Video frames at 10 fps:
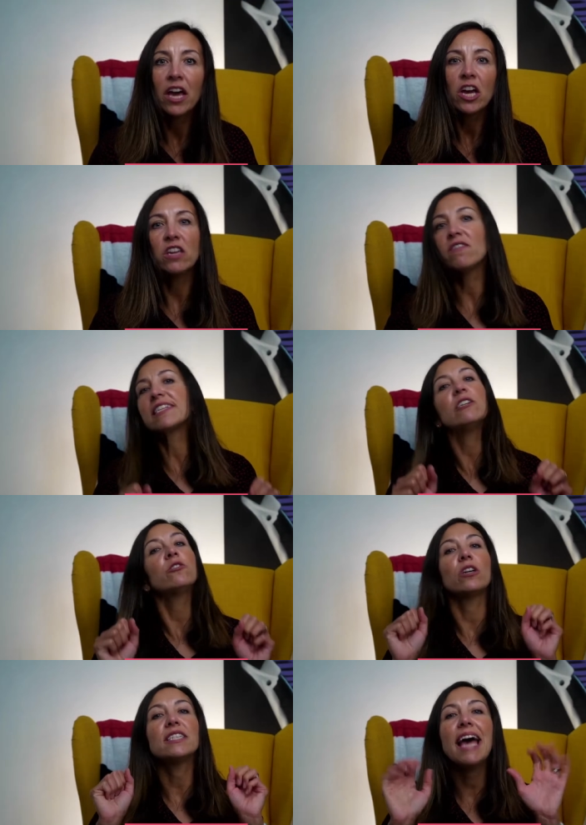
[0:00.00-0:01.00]
You've still
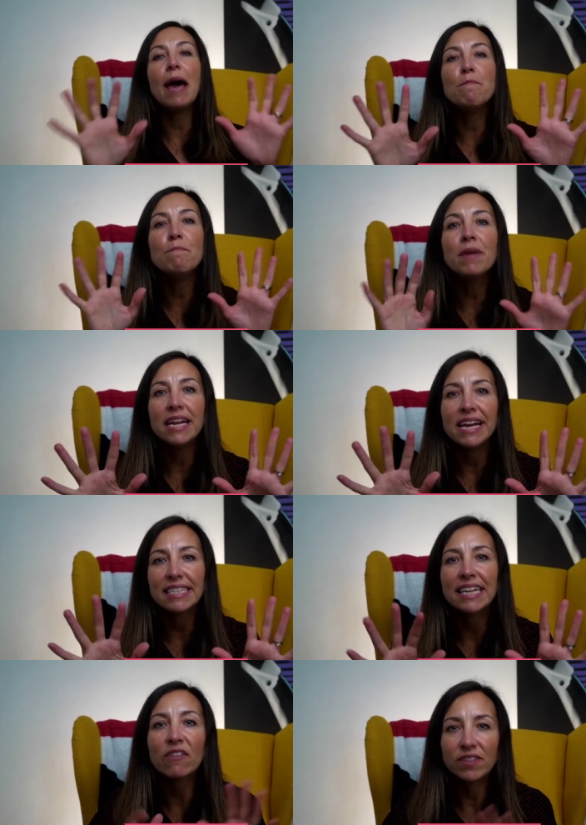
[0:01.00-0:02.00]
got 10
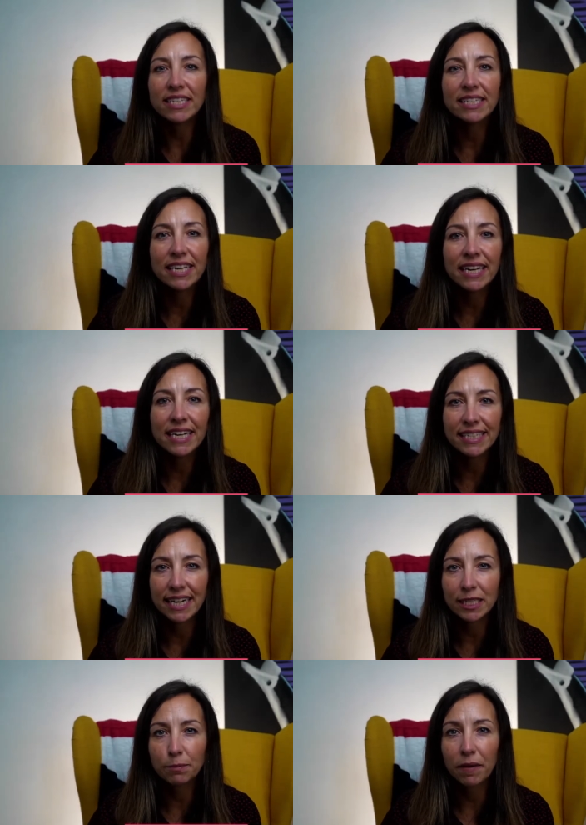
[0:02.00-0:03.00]
minutes after your ticket's
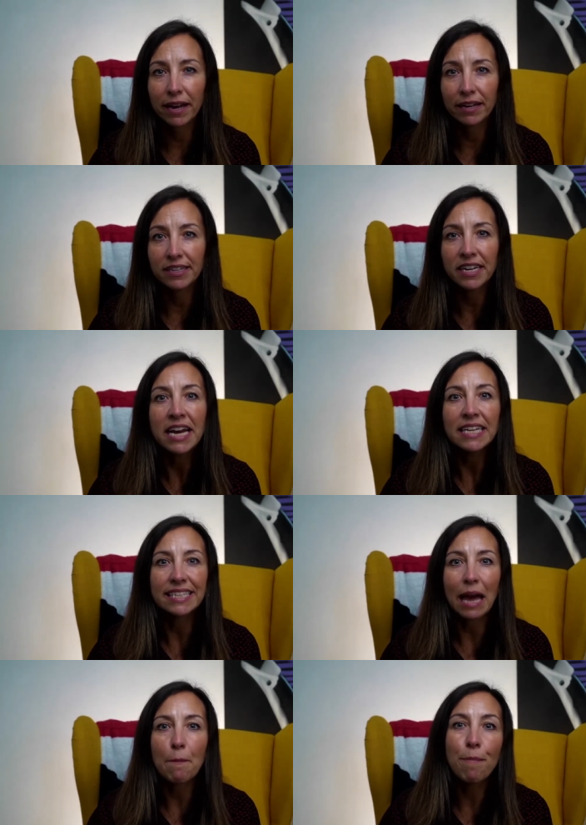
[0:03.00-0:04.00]
expired to
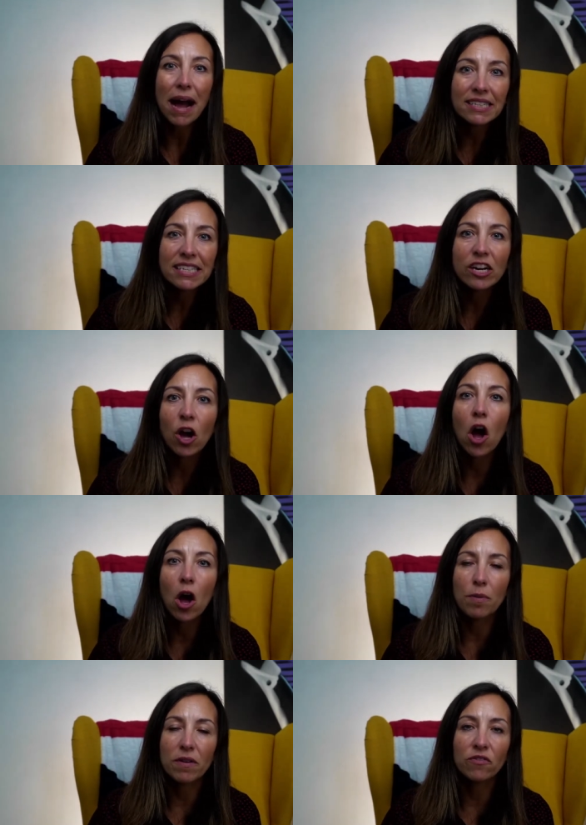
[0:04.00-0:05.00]
get back to your
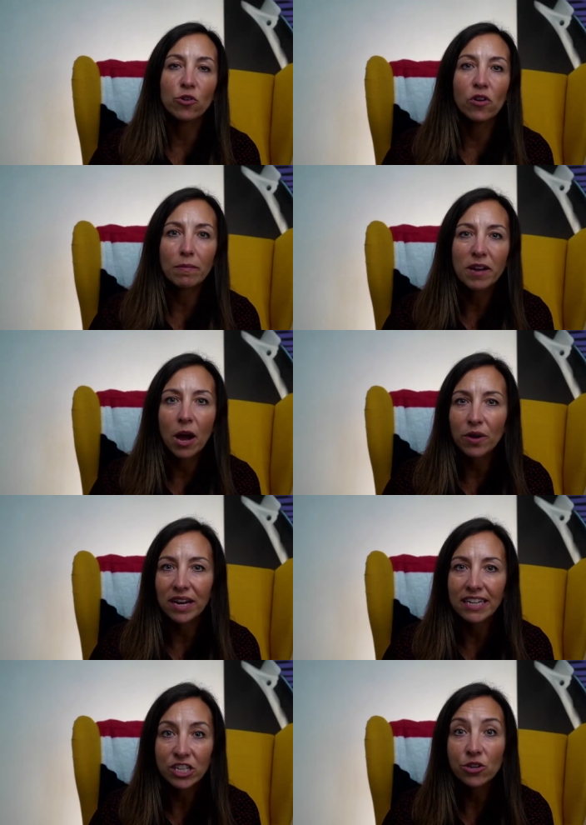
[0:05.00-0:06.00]
car before APCOA
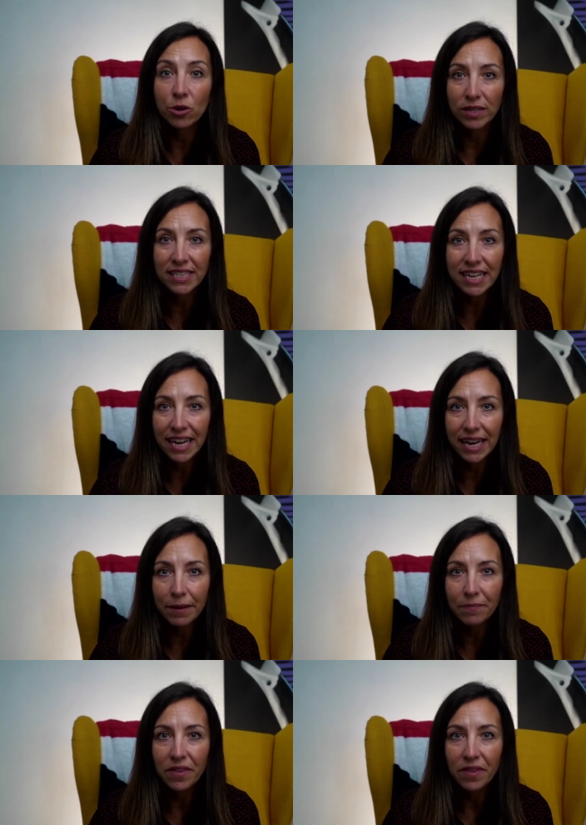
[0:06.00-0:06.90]
can issue you a ticket.